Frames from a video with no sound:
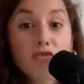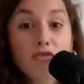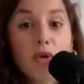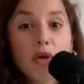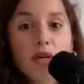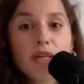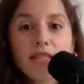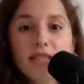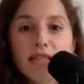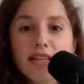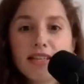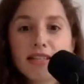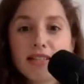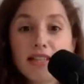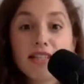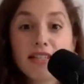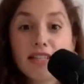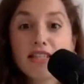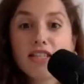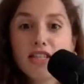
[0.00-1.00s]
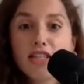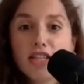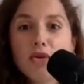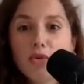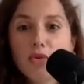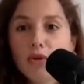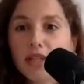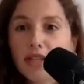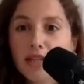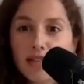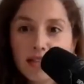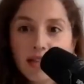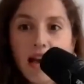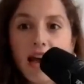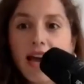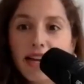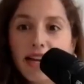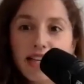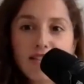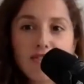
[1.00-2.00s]
voice is. It is you. It is
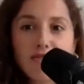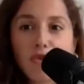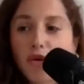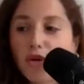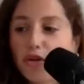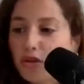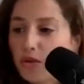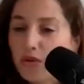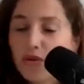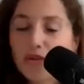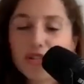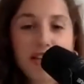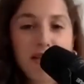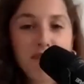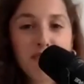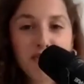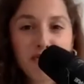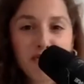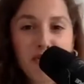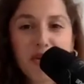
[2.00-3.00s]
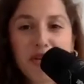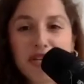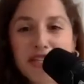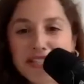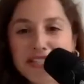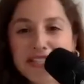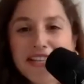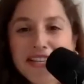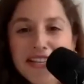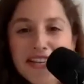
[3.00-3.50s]
Arie's voice, Özlem's voice,